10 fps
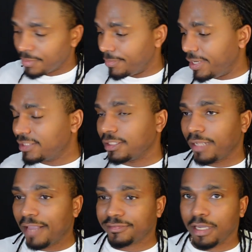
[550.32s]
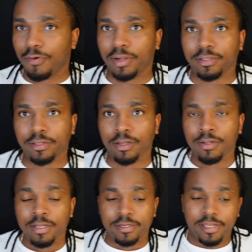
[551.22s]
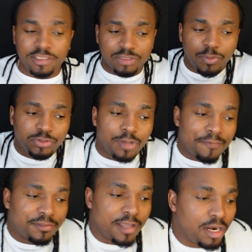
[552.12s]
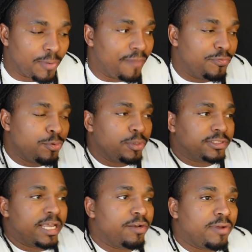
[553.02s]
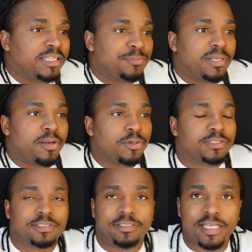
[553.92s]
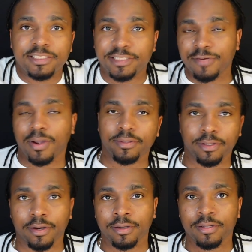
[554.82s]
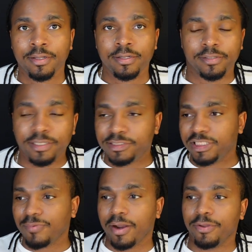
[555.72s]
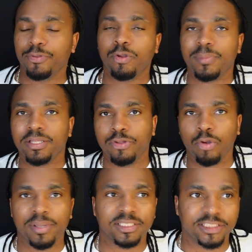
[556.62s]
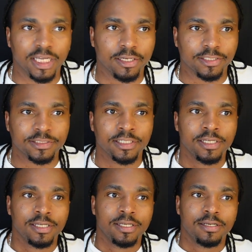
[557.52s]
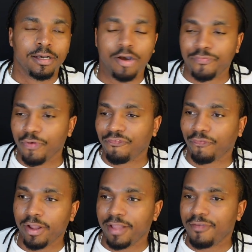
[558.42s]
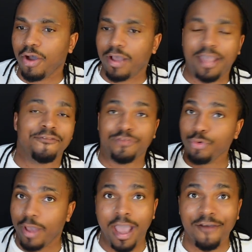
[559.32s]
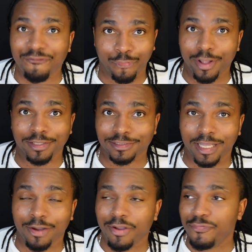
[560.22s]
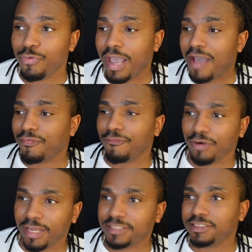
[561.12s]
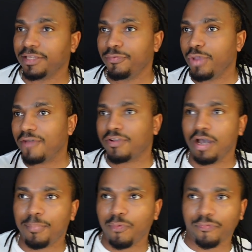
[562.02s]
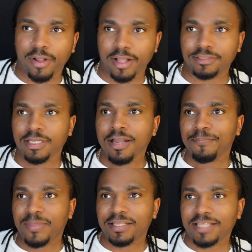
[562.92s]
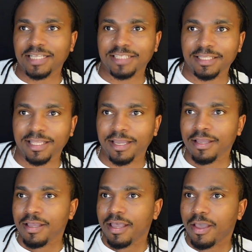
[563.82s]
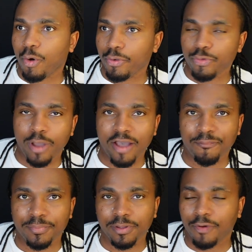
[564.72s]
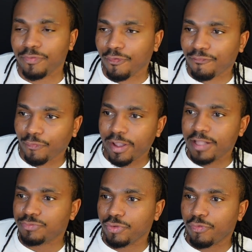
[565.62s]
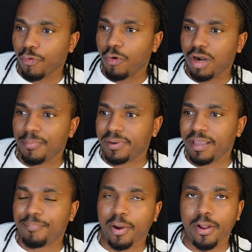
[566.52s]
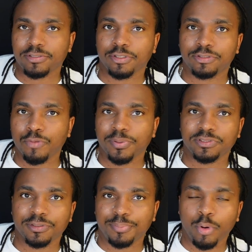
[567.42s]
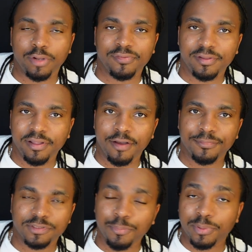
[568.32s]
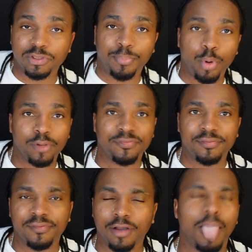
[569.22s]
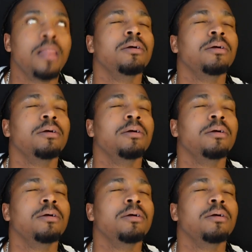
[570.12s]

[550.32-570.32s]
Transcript: But that's the lifestyle right there, y'all. This is what you have to tolerate. If you're gonna stay in a relationship with a narcissist, this is it right there. This is it right here. You're gonna be you're gonna be jealous of your friend, y'all, if you have friends now, if you have relationships, if you have couple friends and things like that, or you have you know your friends you growing up and their parents are super supportive of super supportive of